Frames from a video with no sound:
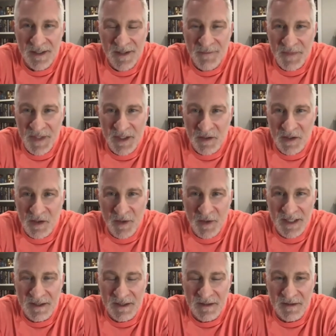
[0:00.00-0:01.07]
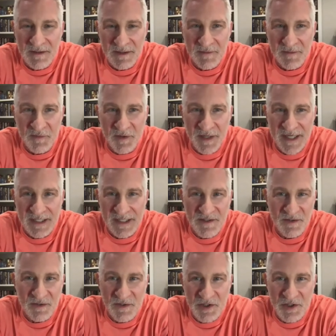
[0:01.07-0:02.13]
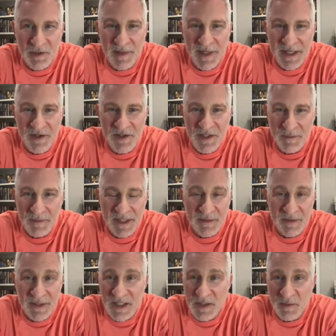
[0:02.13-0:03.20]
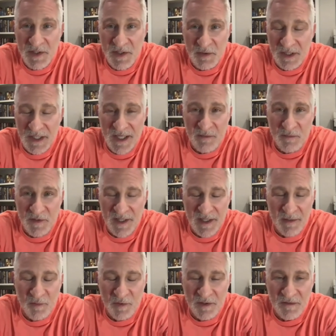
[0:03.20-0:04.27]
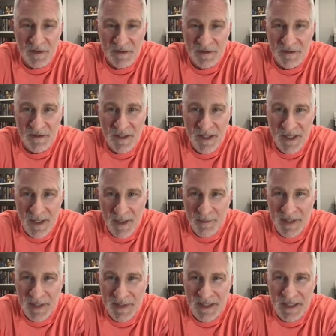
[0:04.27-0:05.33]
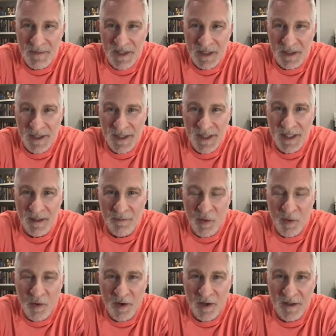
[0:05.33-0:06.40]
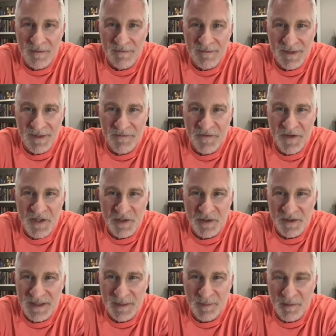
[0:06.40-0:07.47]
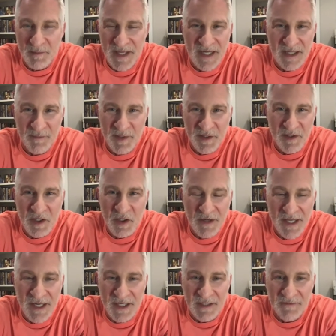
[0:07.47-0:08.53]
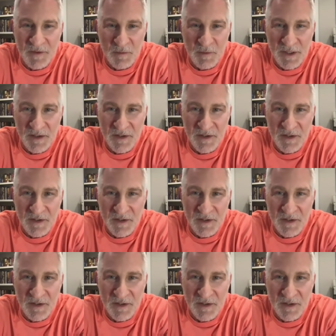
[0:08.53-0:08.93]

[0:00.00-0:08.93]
You know, going to to France or Germany or something. Yes, we do a lot with them. Where they're but it becomes a little more official, diplomatic, bureaucratic, if you will.